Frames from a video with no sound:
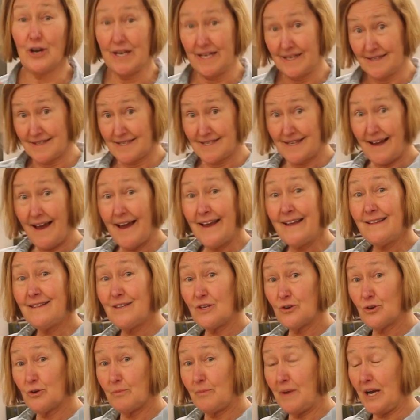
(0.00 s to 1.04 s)
inside
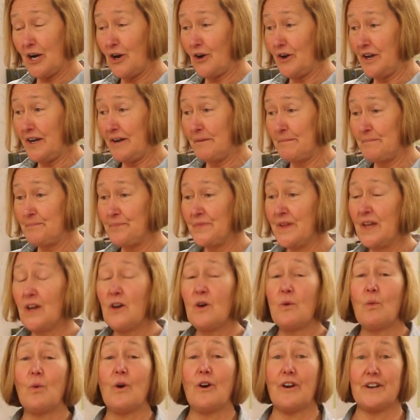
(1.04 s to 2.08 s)
the herbarium,
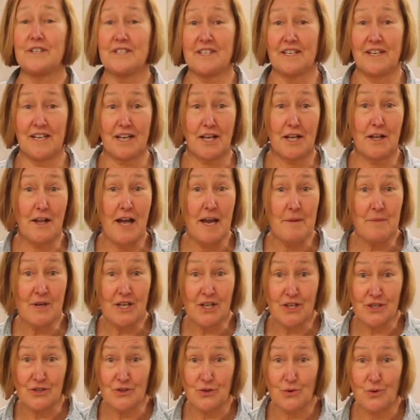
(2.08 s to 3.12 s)
where it's in a
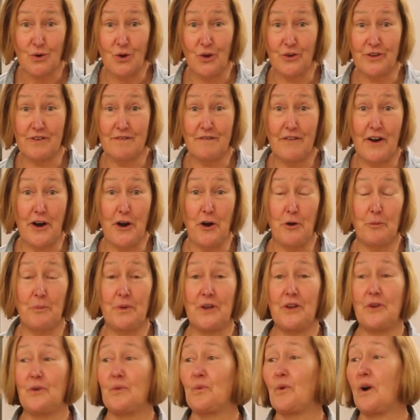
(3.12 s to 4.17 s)
climate-controlled
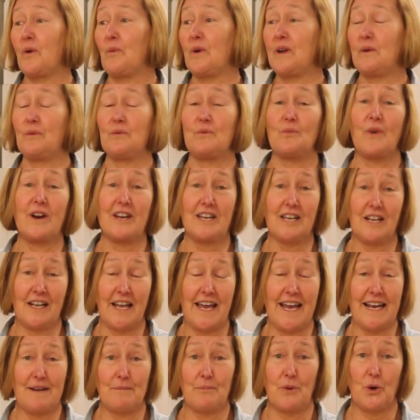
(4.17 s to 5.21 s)
environment where we
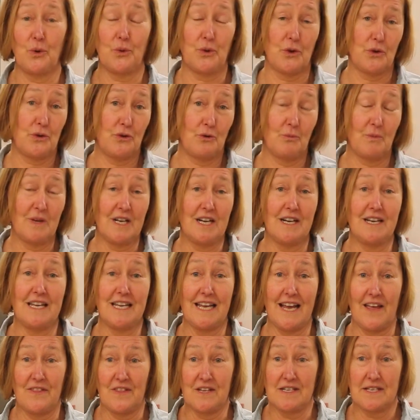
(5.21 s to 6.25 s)
regulate both the
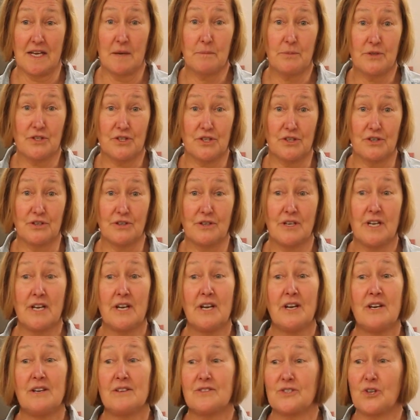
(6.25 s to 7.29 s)
humidity and the temperature,
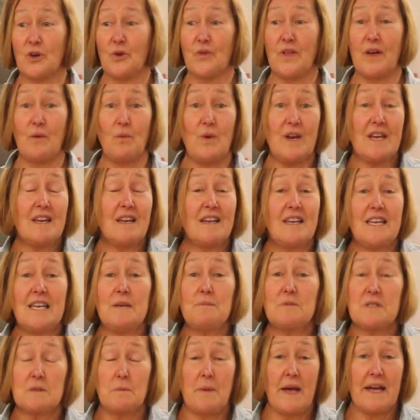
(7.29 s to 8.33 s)
so that we can
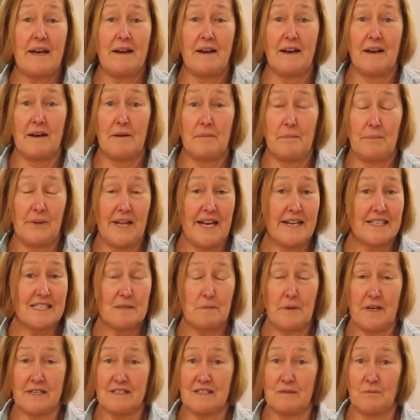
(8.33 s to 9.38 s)
keep plant
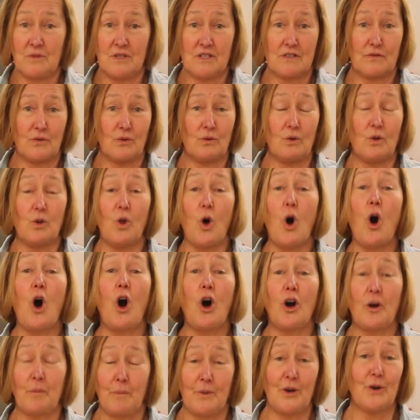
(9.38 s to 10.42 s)
specimens for
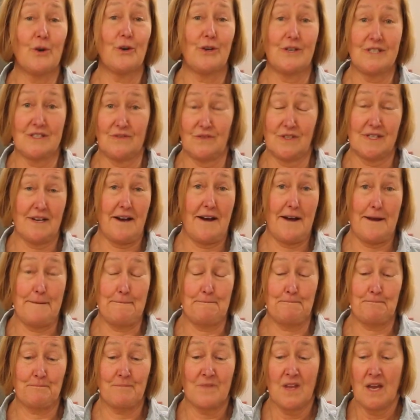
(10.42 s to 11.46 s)
long periods of
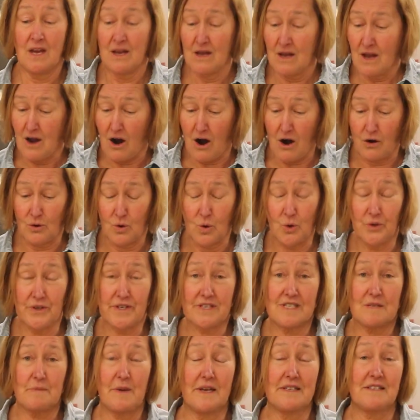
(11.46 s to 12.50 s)
time. Our
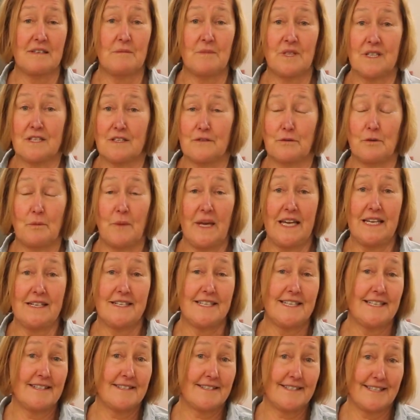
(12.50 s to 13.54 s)
oldest specimen is from
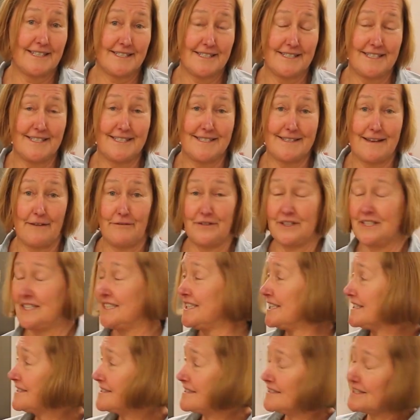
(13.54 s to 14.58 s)
1867, and
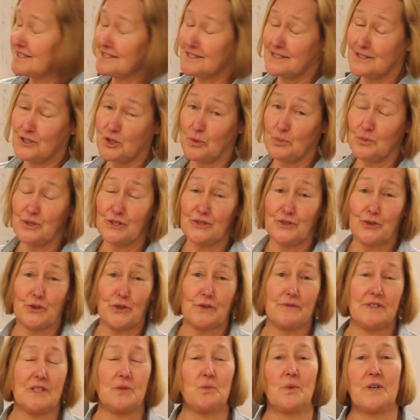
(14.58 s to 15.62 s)
it's still
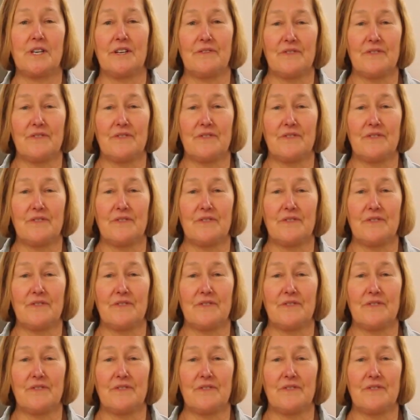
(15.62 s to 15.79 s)
preserved in